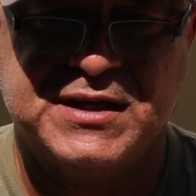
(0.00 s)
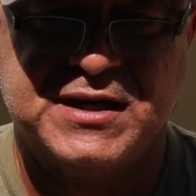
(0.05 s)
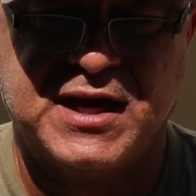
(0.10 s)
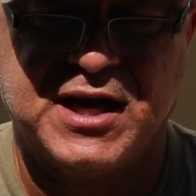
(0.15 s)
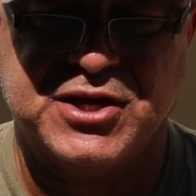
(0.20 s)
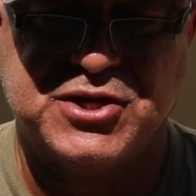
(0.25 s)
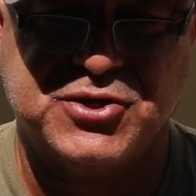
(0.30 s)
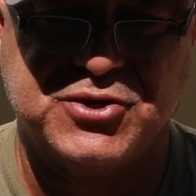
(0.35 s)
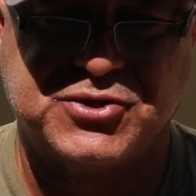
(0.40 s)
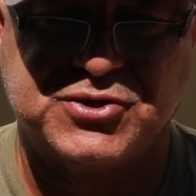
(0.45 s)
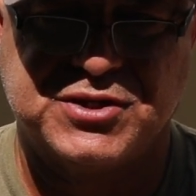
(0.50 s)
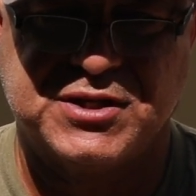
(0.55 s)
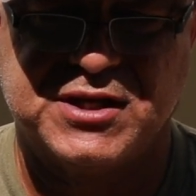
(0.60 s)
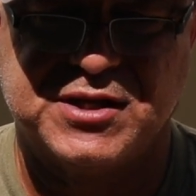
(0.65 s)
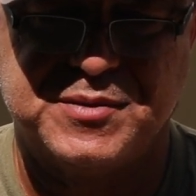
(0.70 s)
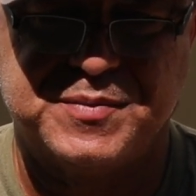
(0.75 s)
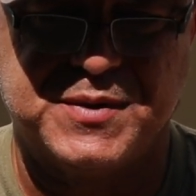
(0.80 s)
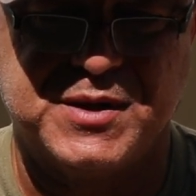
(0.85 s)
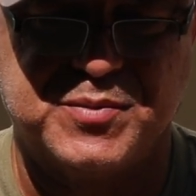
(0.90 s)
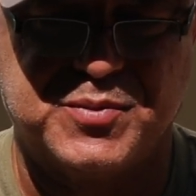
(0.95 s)

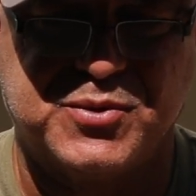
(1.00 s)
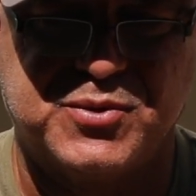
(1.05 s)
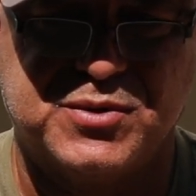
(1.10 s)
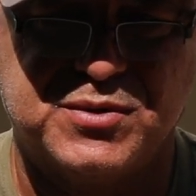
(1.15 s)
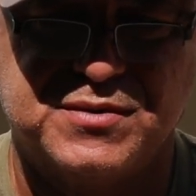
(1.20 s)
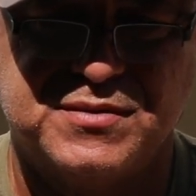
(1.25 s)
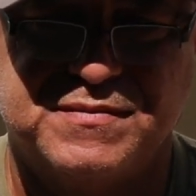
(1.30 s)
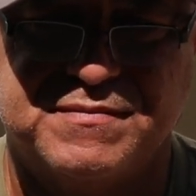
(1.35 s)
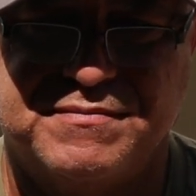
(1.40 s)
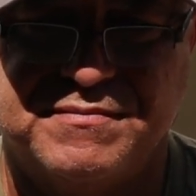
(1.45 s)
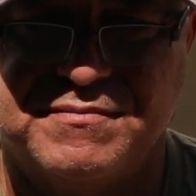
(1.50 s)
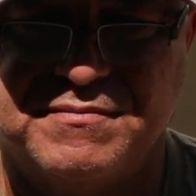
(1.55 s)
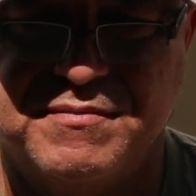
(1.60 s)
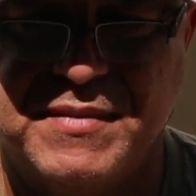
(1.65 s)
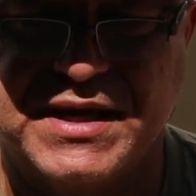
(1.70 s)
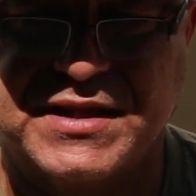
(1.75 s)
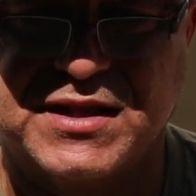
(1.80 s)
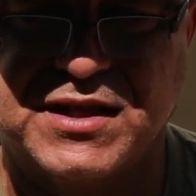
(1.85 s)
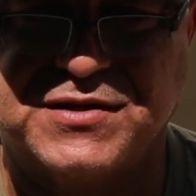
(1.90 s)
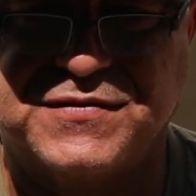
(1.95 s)
Usually people
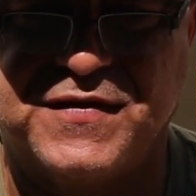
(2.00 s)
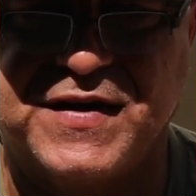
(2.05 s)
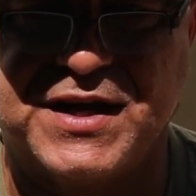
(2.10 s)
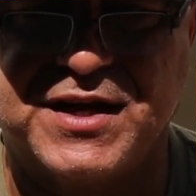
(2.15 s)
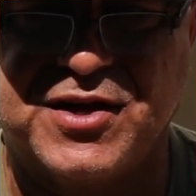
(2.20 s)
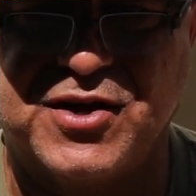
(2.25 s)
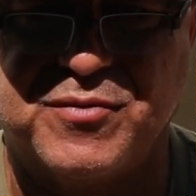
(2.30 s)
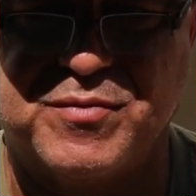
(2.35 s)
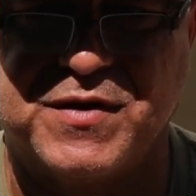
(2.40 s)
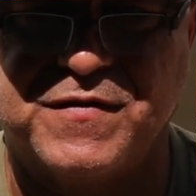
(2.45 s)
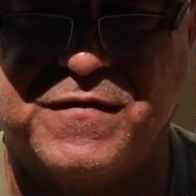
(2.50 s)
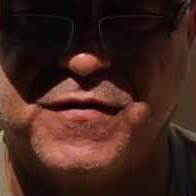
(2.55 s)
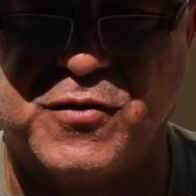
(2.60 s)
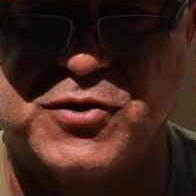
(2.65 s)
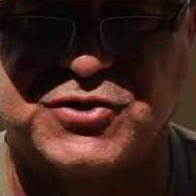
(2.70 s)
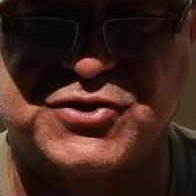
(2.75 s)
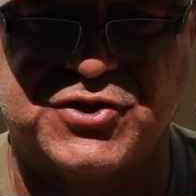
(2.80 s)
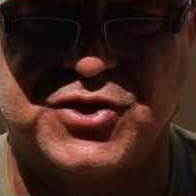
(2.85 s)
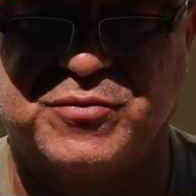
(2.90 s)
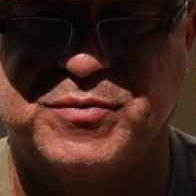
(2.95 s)
make this video
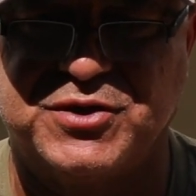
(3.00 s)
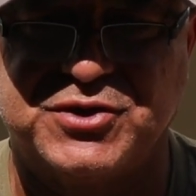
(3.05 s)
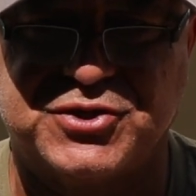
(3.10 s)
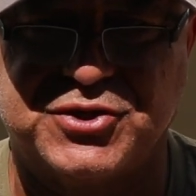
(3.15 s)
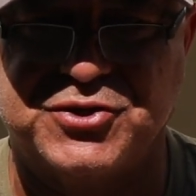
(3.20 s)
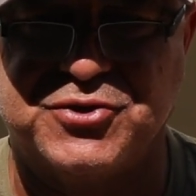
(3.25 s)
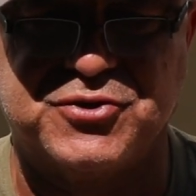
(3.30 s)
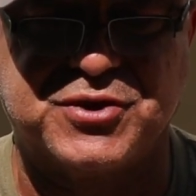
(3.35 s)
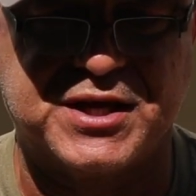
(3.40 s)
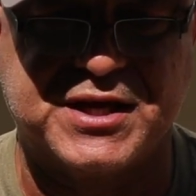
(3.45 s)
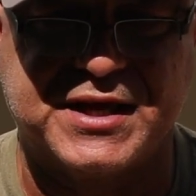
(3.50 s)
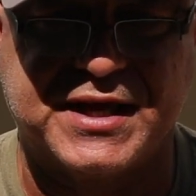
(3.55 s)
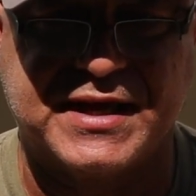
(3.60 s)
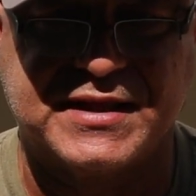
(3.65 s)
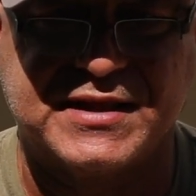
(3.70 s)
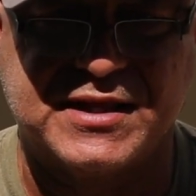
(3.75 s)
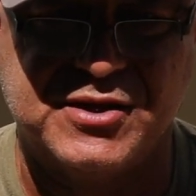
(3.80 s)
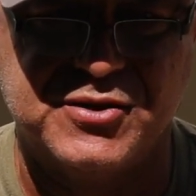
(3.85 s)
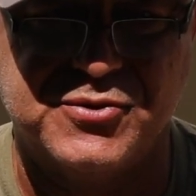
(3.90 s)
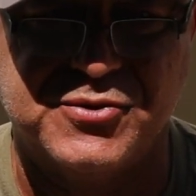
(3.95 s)
before summer so you can
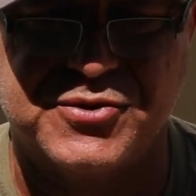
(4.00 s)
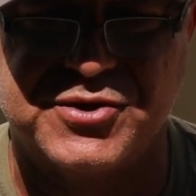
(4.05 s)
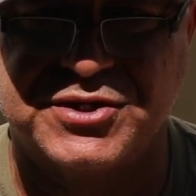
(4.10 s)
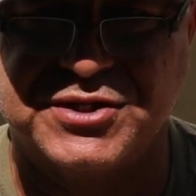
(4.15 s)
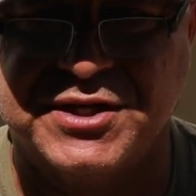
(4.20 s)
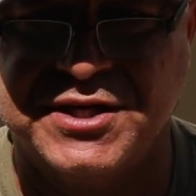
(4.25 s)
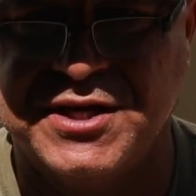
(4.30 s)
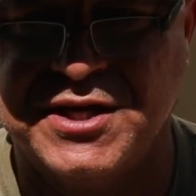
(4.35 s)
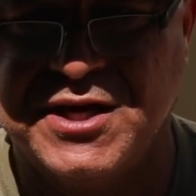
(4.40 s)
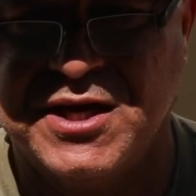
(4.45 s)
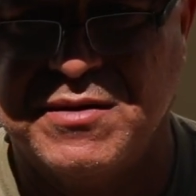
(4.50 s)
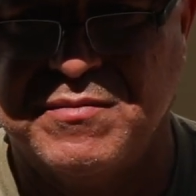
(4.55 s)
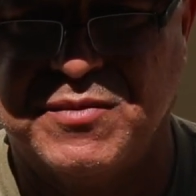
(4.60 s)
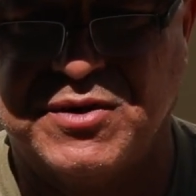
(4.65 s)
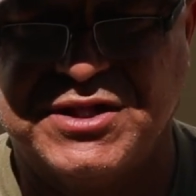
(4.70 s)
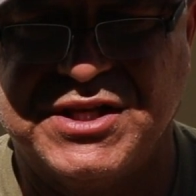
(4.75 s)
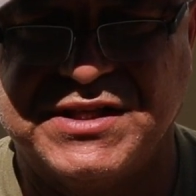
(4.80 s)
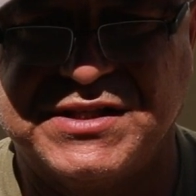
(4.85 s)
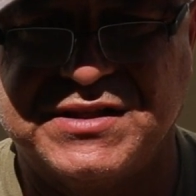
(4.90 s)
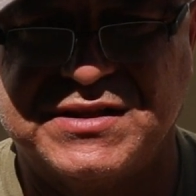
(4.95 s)
get the lures,
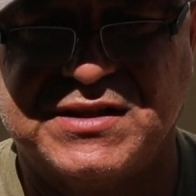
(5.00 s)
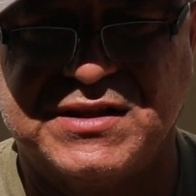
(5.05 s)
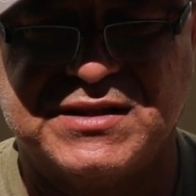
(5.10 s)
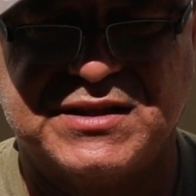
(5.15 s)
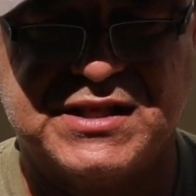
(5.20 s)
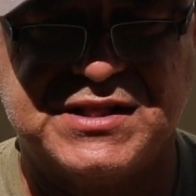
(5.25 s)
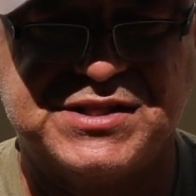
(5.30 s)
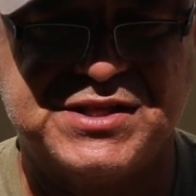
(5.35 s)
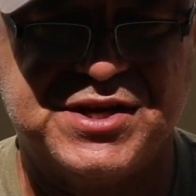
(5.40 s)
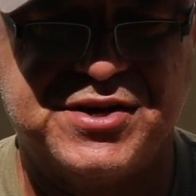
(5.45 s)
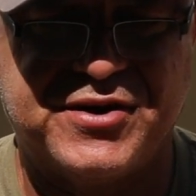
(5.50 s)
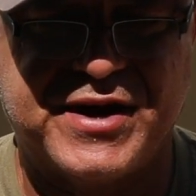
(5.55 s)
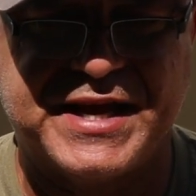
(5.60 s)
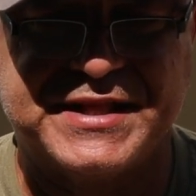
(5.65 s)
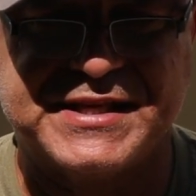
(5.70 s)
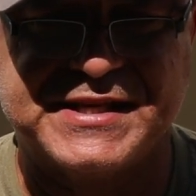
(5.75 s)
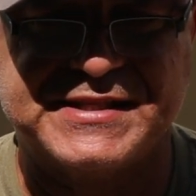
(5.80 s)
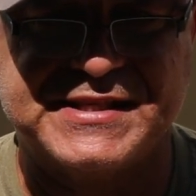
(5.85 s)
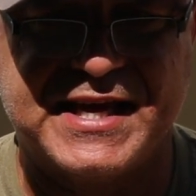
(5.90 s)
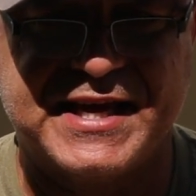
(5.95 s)
but this year
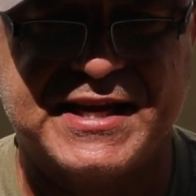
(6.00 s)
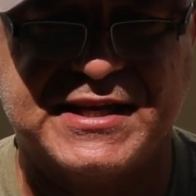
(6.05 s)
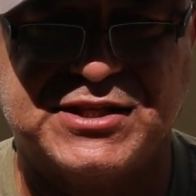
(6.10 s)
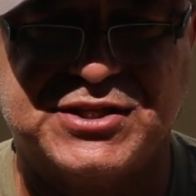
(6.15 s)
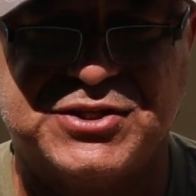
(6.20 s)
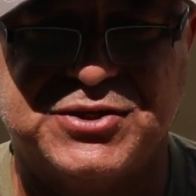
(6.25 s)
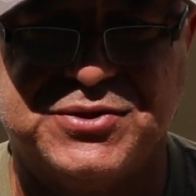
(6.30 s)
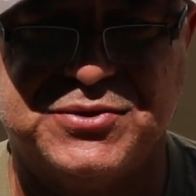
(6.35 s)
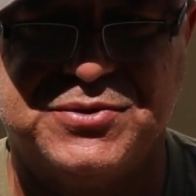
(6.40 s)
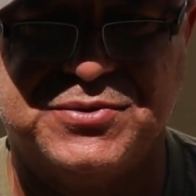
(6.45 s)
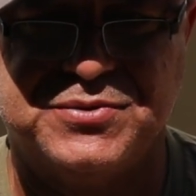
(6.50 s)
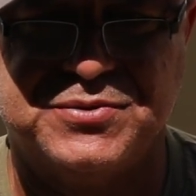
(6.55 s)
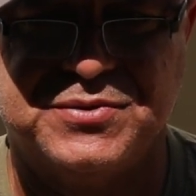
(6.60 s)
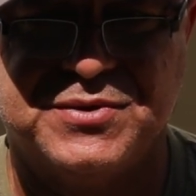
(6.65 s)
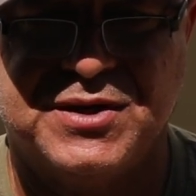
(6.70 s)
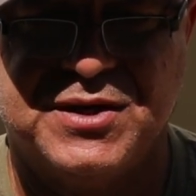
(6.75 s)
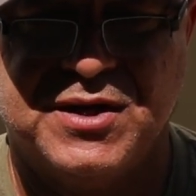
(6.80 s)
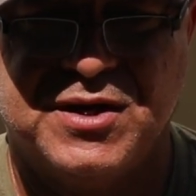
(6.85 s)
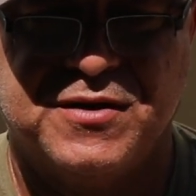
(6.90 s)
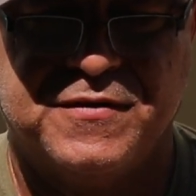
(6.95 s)
I decided to
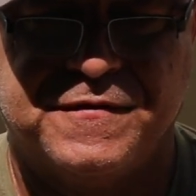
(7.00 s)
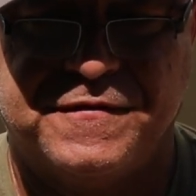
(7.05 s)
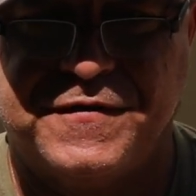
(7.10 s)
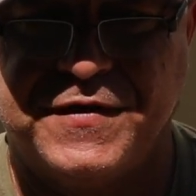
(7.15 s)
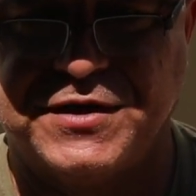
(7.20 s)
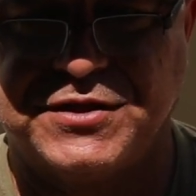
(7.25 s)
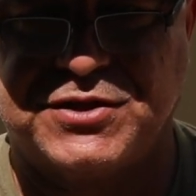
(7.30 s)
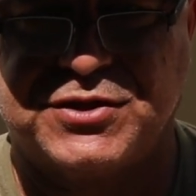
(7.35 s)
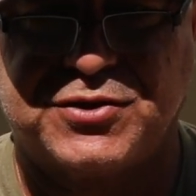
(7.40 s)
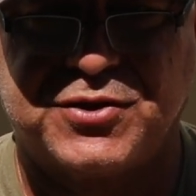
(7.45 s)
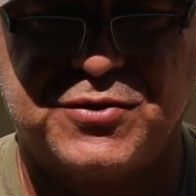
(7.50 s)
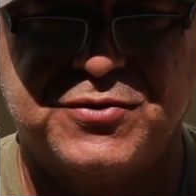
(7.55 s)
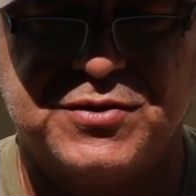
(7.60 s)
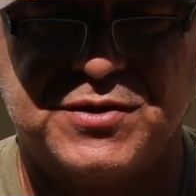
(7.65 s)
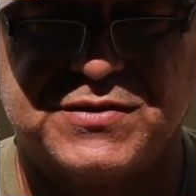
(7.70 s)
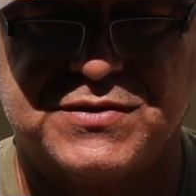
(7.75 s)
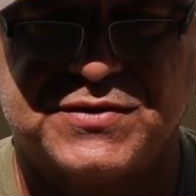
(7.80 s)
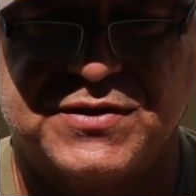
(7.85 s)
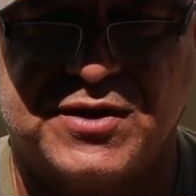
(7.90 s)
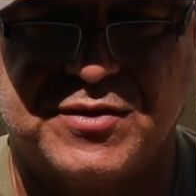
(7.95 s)
fish through
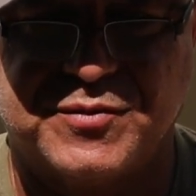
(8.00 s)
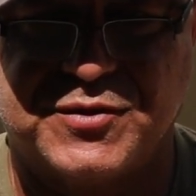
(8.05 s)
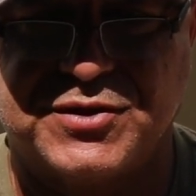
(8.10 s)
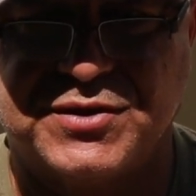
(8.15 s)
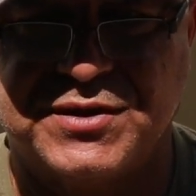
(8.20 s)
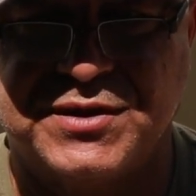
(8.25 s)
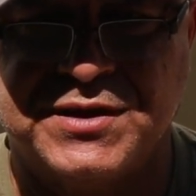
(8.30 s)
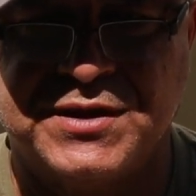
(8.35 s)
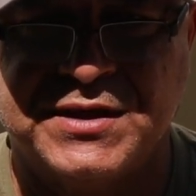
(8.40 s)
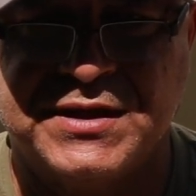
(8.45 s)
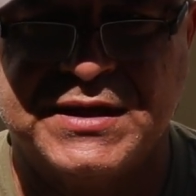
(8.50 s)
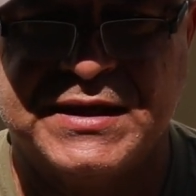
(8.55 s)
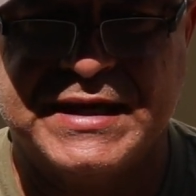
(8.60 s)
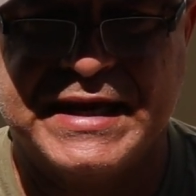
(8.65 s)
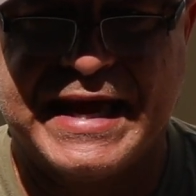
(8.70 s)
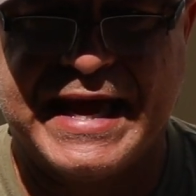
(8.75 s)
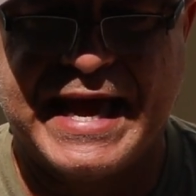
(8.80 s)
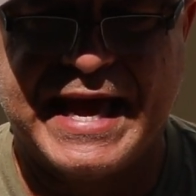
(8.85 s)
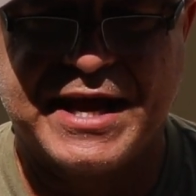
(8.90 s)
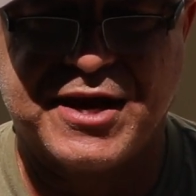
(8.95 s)
the summer
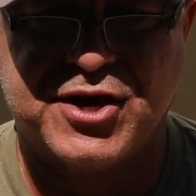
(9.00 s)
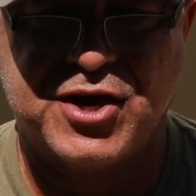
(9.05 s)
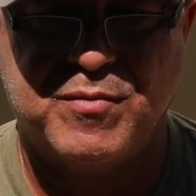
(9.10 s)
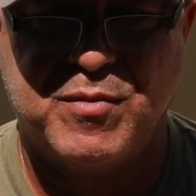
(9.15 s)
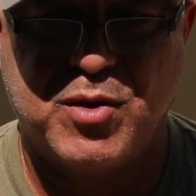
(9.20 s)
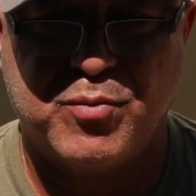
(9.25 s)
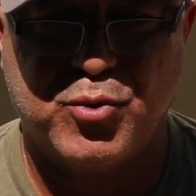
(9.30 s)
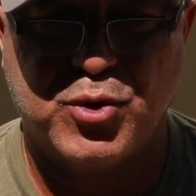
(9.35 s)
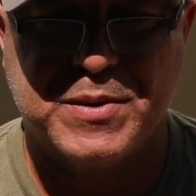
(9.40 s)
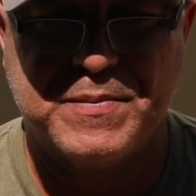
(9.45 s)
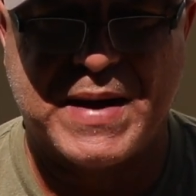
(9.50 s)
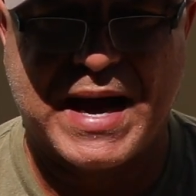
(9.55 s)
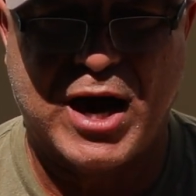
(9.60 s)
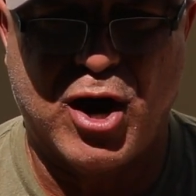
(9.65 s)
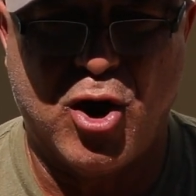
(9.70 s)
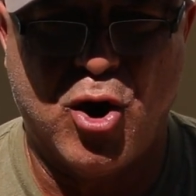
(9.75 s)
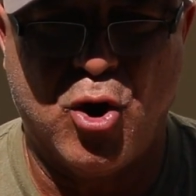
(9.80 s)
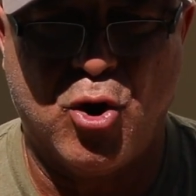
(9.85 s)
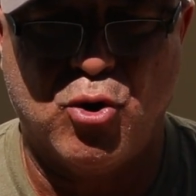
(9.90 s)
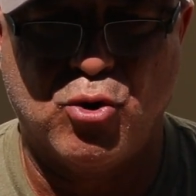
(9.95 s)
and come up with my
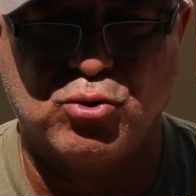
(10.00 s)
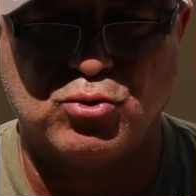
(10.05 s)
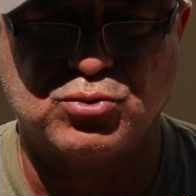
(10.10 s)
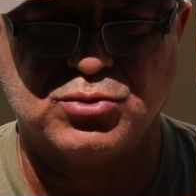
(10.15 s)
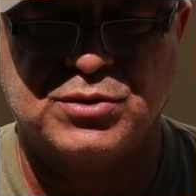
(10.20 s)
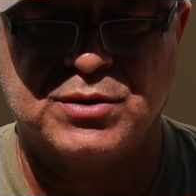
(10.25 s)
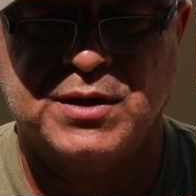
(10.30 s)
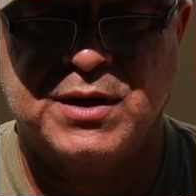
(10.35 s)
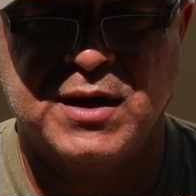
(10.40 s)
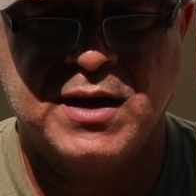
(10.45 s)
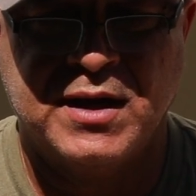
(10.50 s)
own